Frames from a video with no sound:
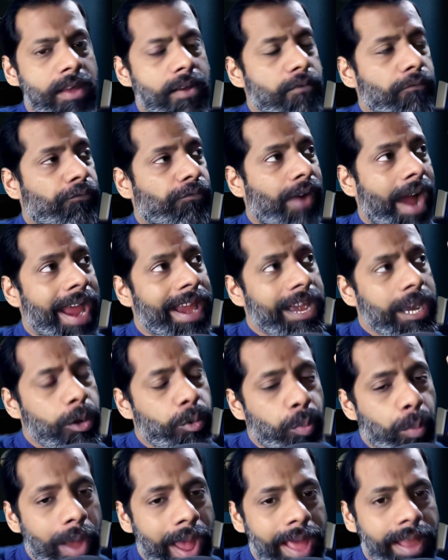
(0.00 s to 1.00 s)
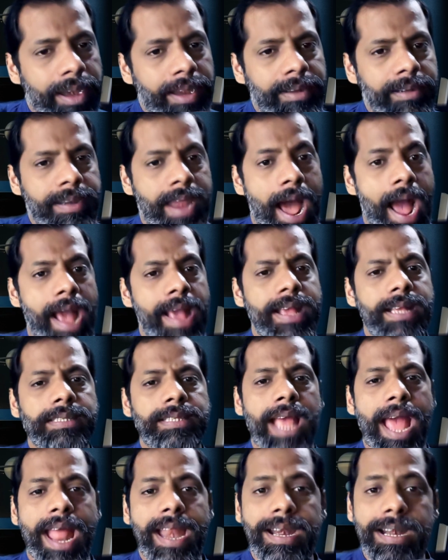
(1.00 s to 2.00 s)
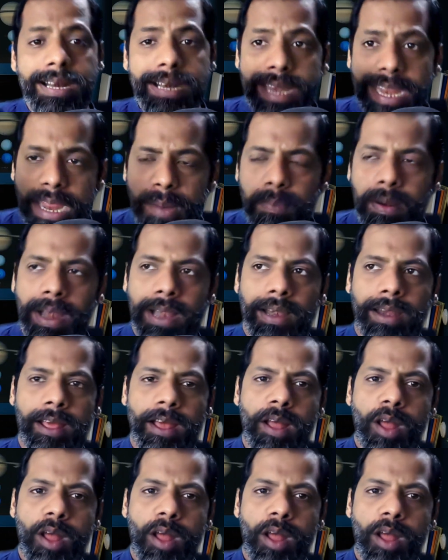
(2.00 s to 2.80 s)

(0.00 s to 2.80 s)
find where it dies and rebuild